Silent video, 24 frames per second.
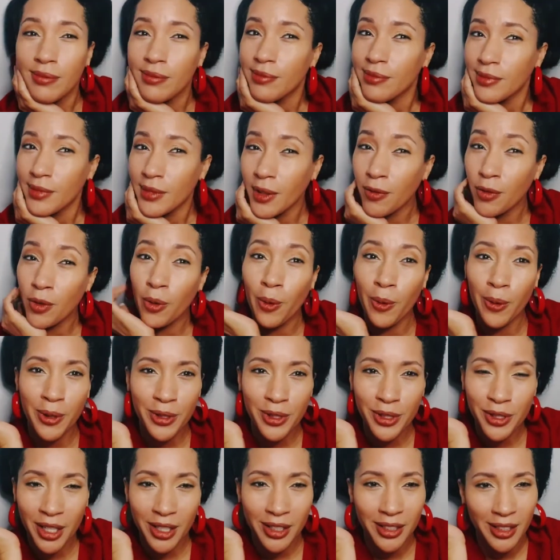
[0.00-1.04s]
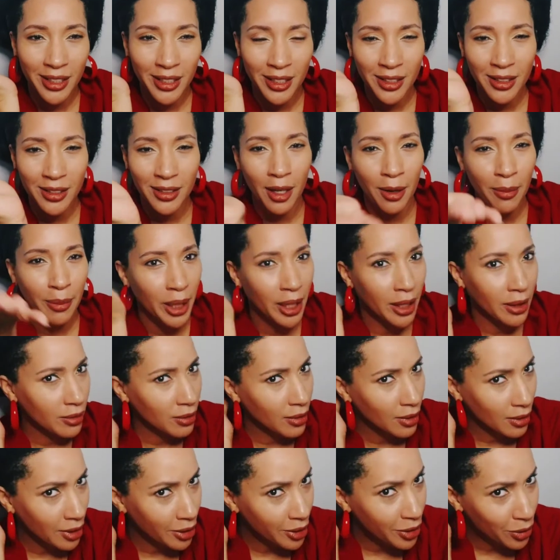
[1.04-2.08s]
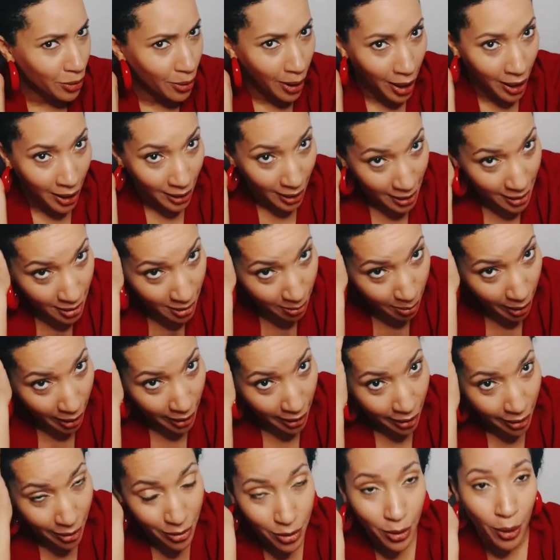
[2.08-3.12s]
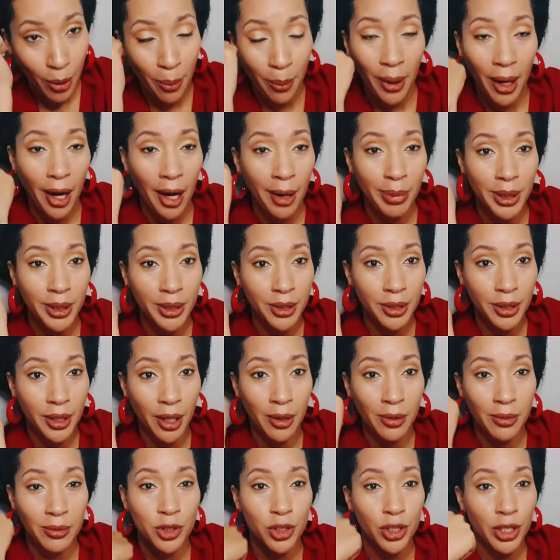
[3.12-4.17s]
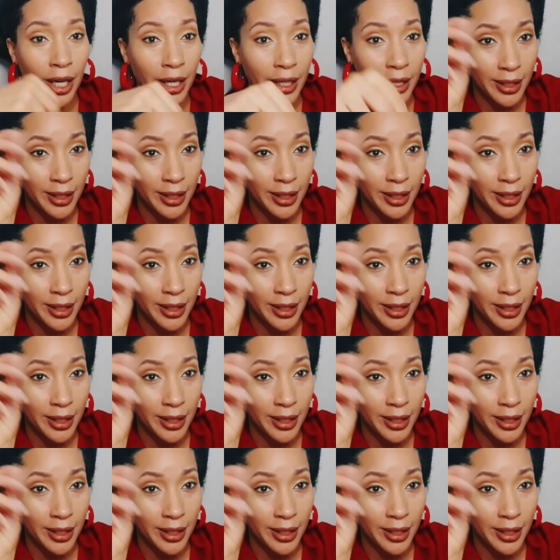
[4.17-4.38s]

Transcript: Of course I did. I mean, there's no highlights in my hair, so I'm good to go. Check.